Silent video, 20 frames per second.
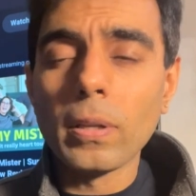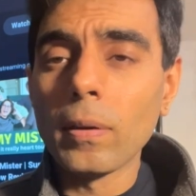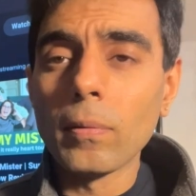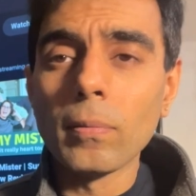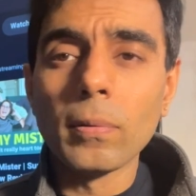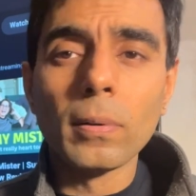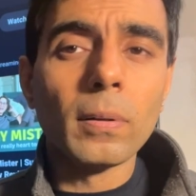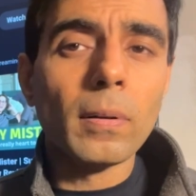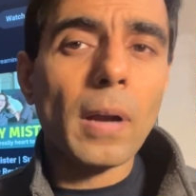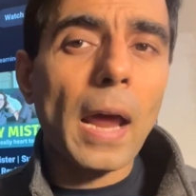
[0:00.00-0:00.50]
They
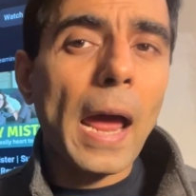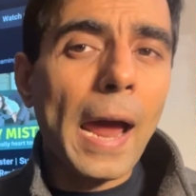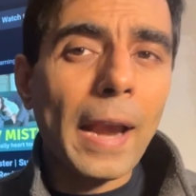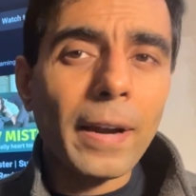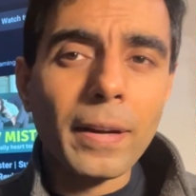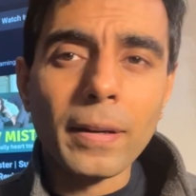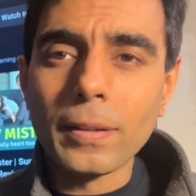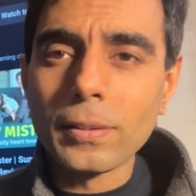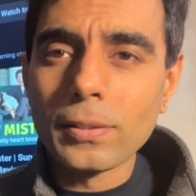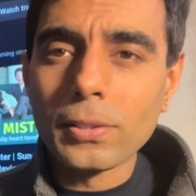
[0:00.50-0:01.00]
were
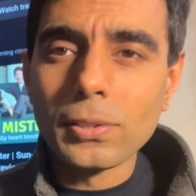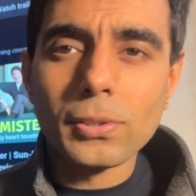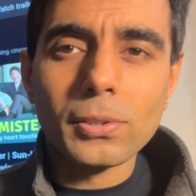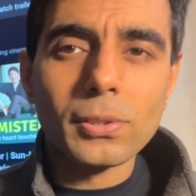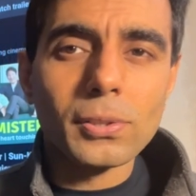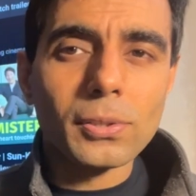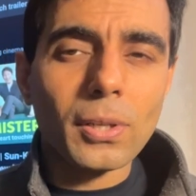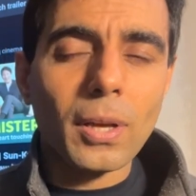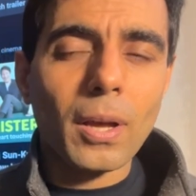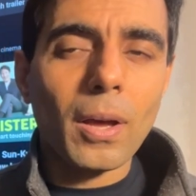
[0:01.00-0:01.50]

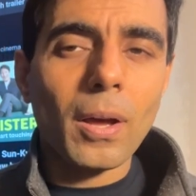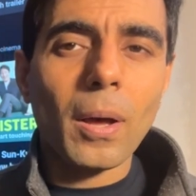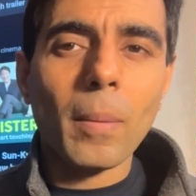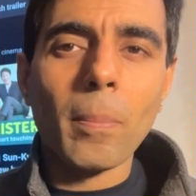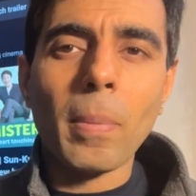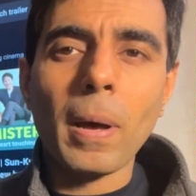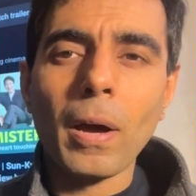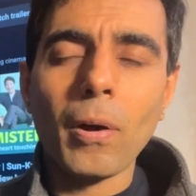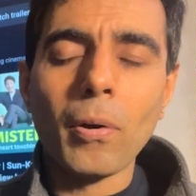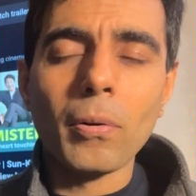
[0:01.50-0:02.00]
addicts uh,
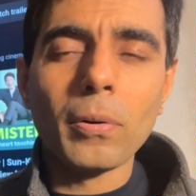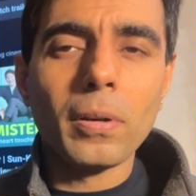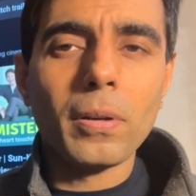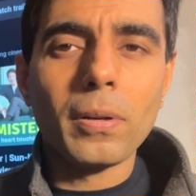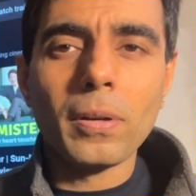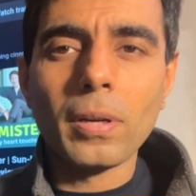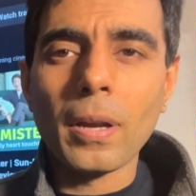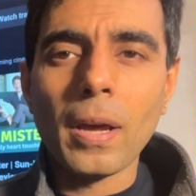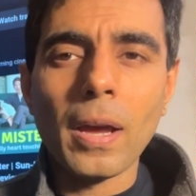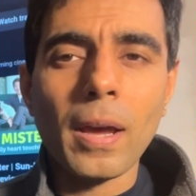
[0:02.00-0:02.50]
about
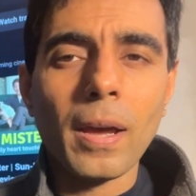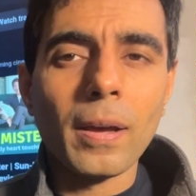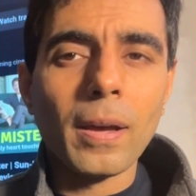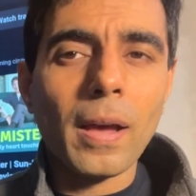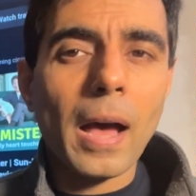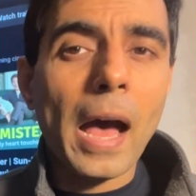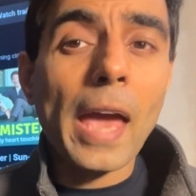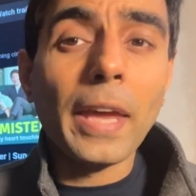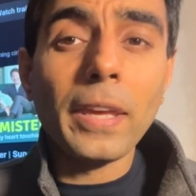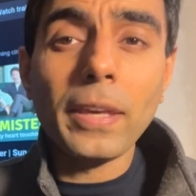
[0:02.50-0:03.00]

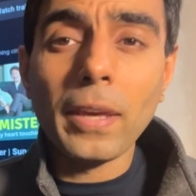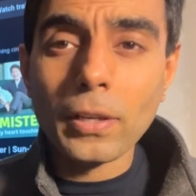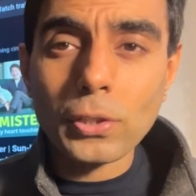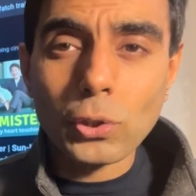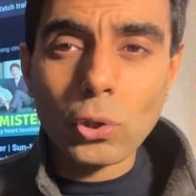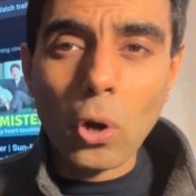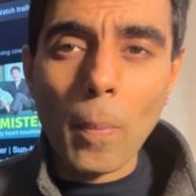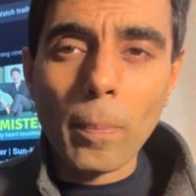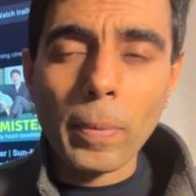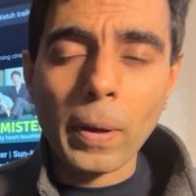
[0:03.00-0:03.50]
uh, IKEA
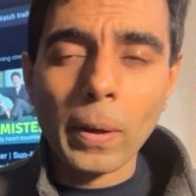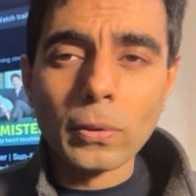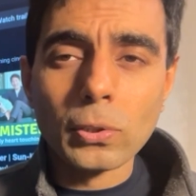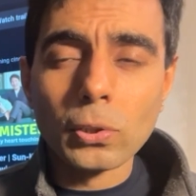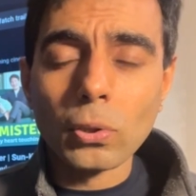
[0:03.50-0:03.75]
shopping.